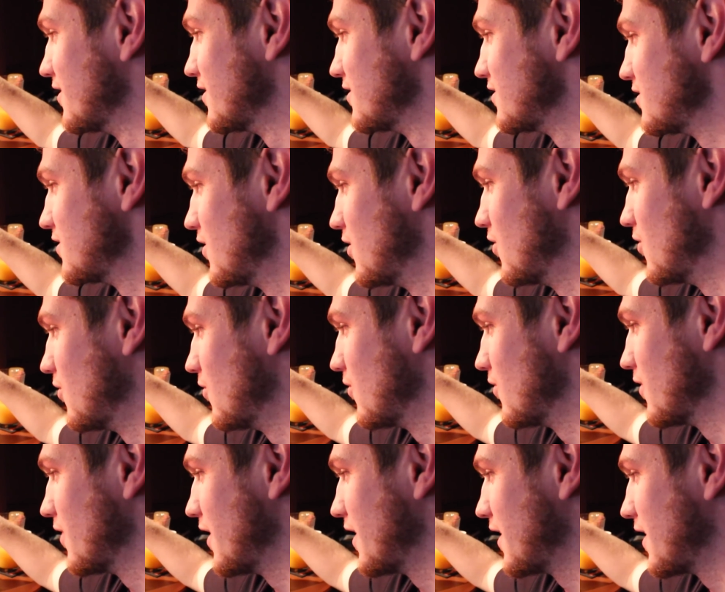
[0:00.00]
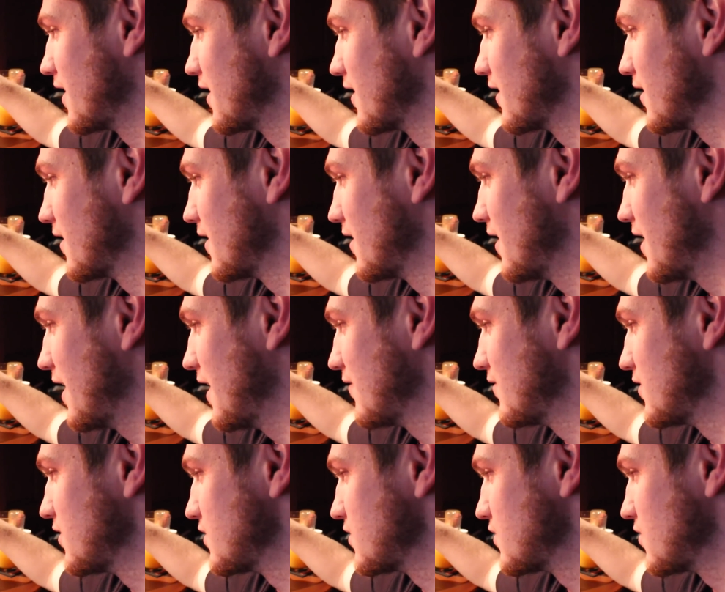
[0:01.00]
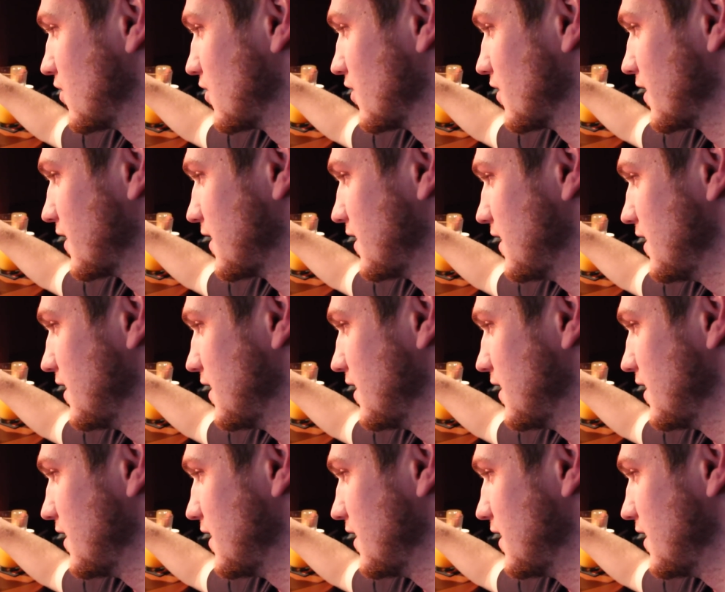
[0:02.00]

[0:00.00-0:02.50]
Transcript: So like I have to start like